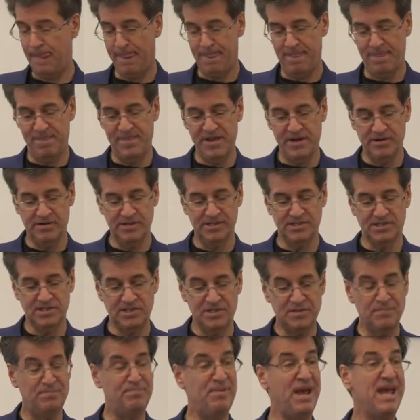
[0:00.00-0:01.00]
there is a
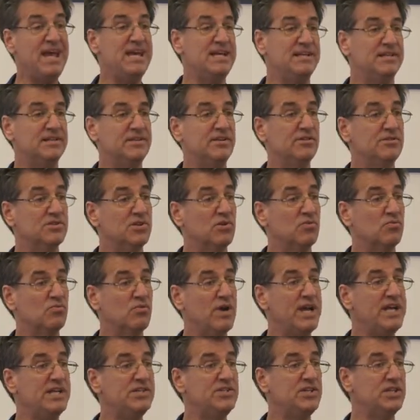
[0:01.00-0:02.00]
debate, there's a
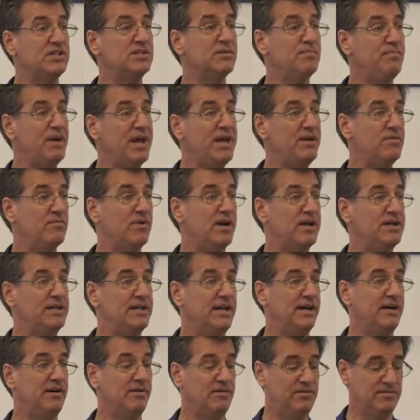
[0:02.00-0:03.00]
raging debate right
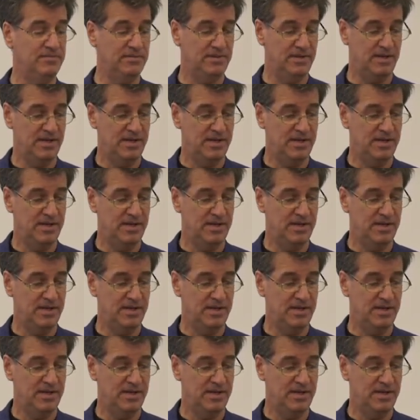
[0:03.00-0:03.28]
now